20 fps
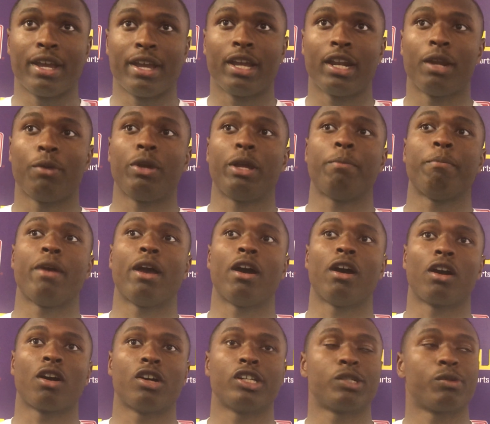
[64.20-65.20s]
in
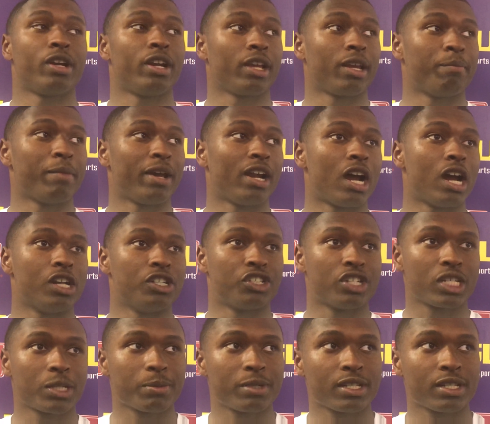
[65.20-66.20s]
and Coach Randy made our
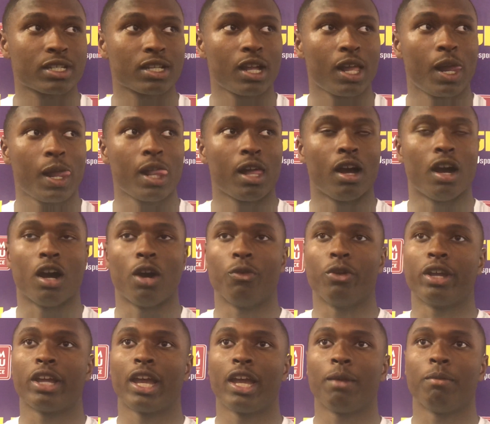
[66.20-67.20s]
adjustments.
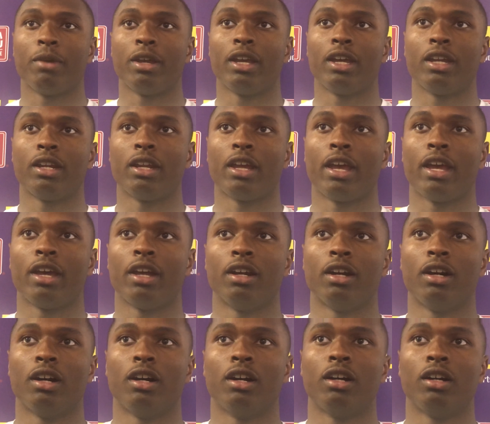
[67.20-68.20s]
We came in and
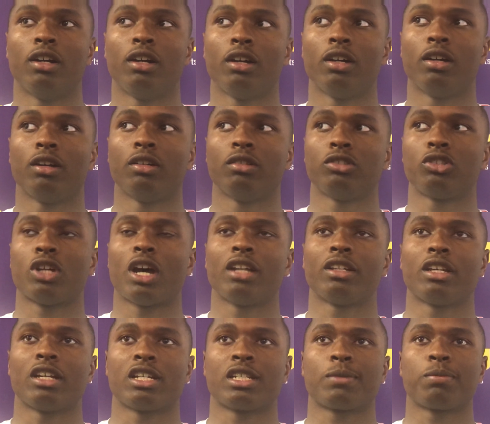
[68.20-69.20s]

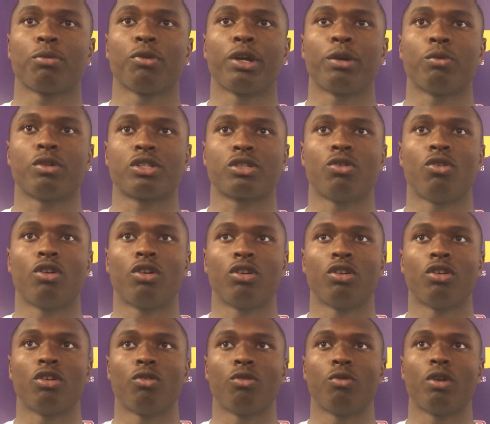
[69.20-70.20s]
tried to exploit what's
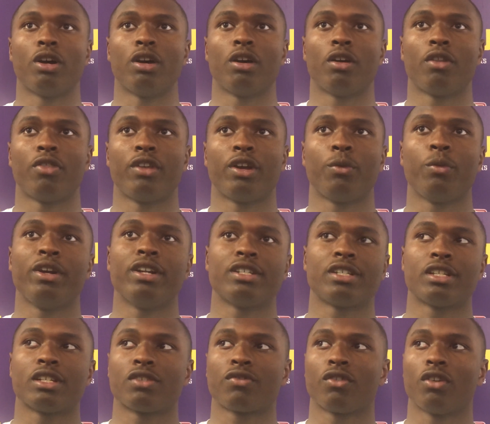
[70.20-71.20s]
going on, what their
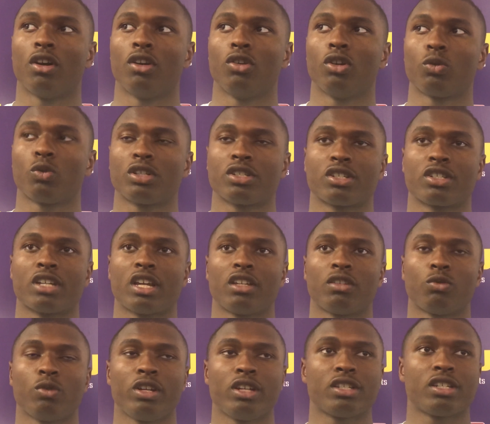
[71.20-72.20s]
weaknesses for Northwestern
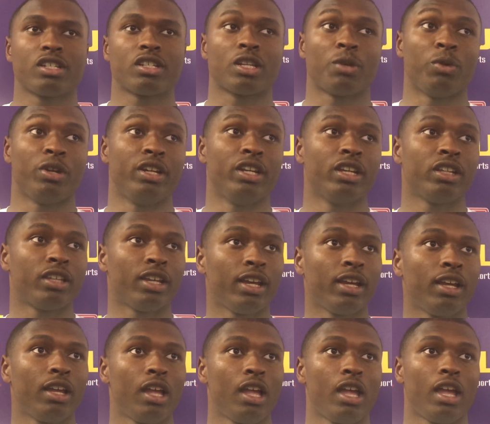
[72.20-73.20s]
State's weaknesses, and we did
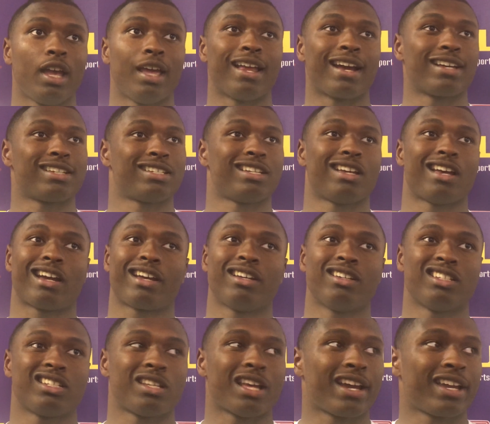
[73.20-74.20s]
that. Like I said,
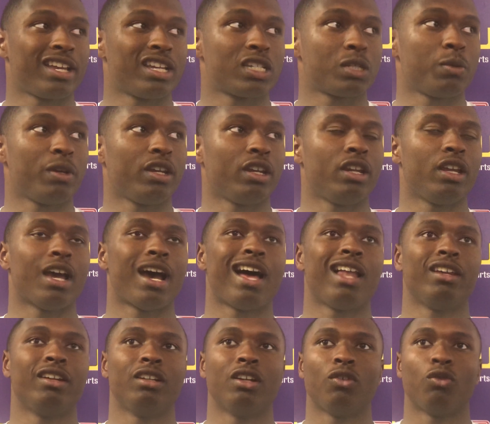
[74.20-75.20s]
I can't speak any
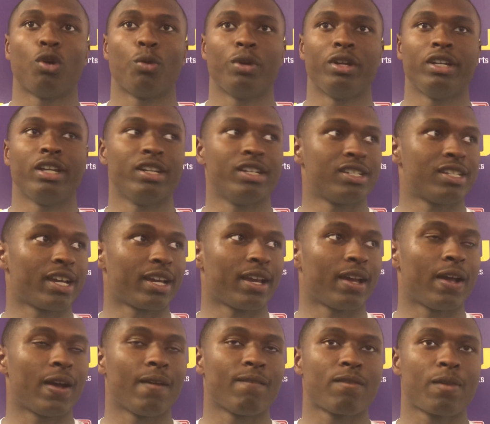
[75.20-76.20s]
highly enough what we did in the second
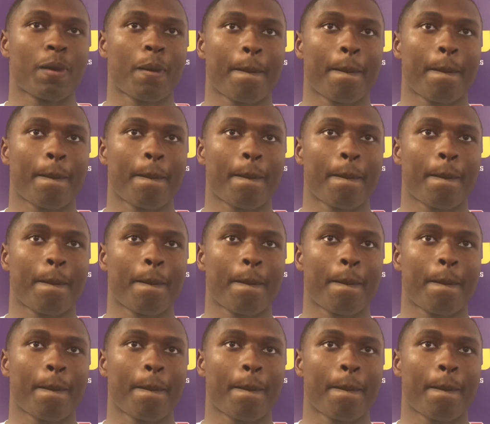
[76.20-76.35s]
half.